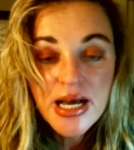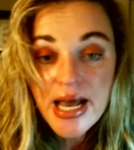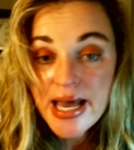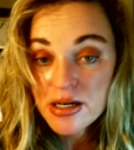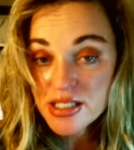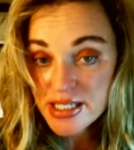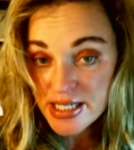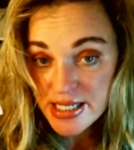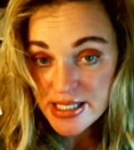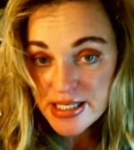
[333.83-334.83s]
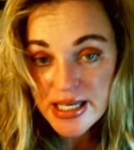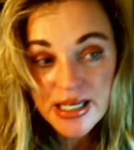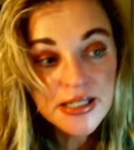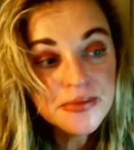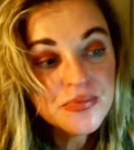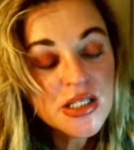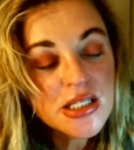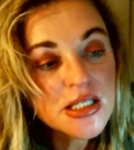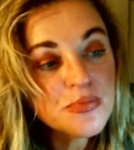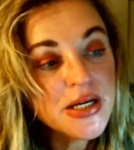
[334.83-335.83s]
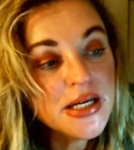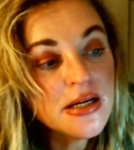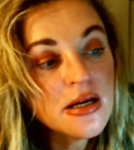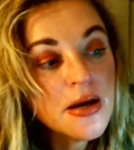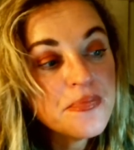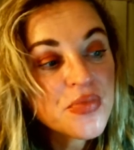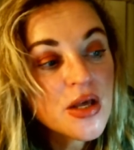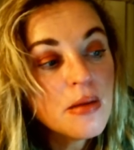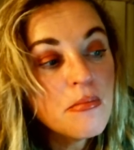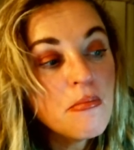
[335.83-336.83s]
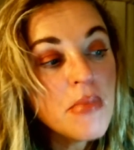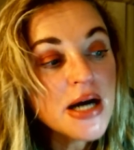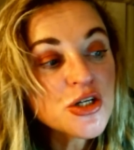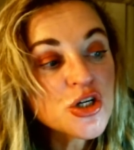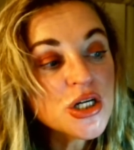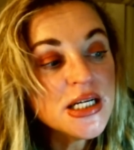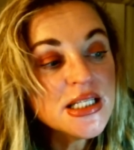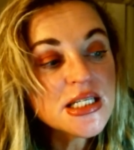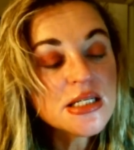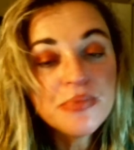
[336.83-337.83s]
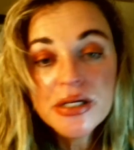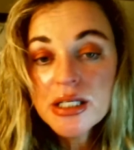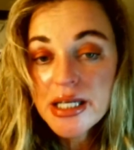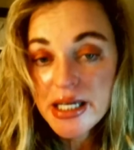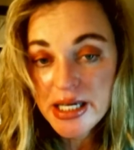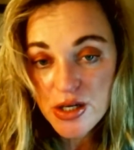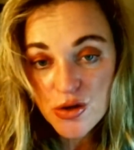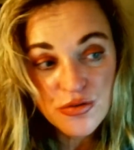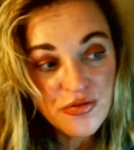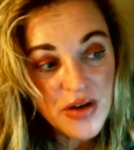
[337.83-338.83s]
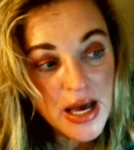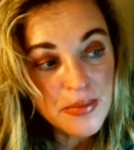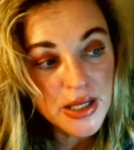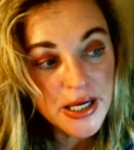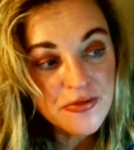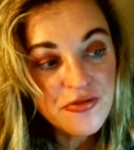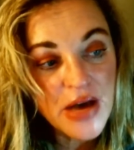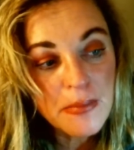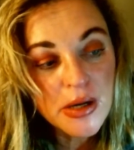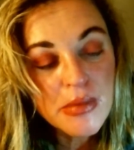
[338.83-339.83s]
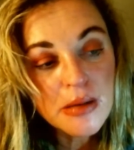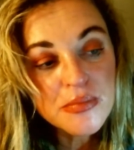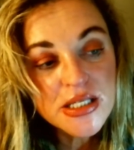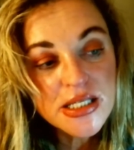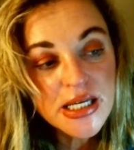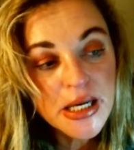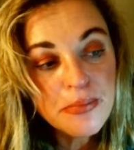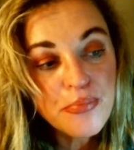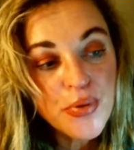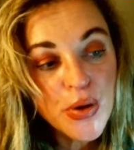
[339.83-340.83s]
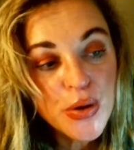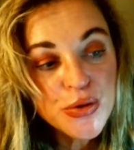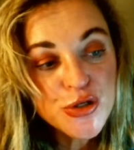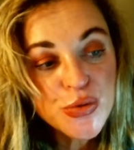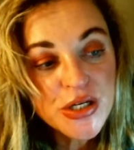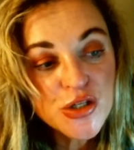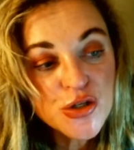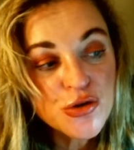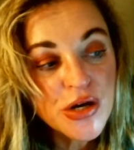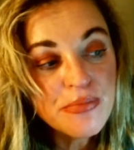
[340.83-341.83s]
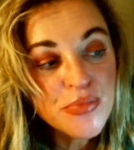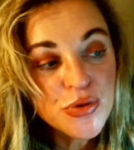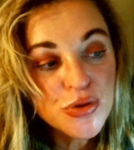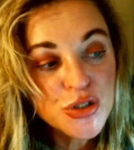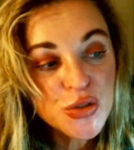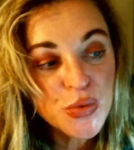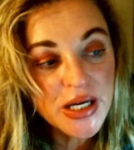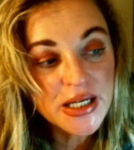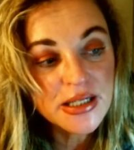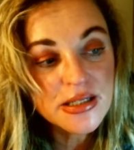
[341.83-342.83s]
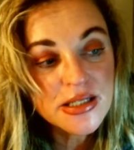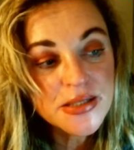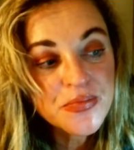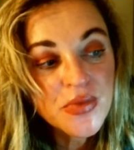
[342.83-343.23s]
and it stays there. This has been much instability in your family. Family members seem prone to extreme mood swings.